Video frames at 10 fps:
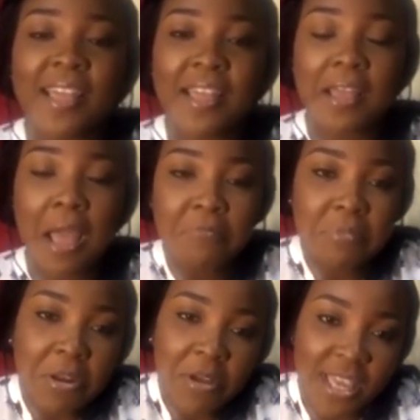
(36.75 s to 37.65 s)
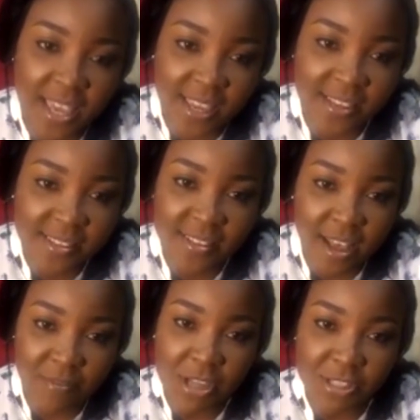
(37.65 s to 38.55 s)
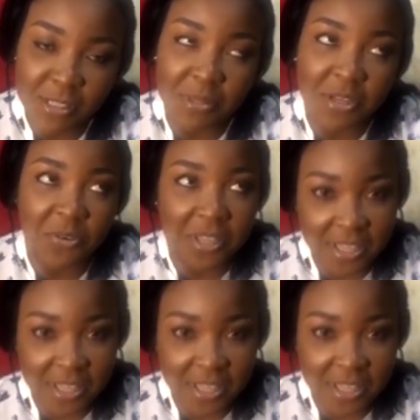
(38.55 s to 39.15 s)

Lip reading: I've been okay. I've actually been okay.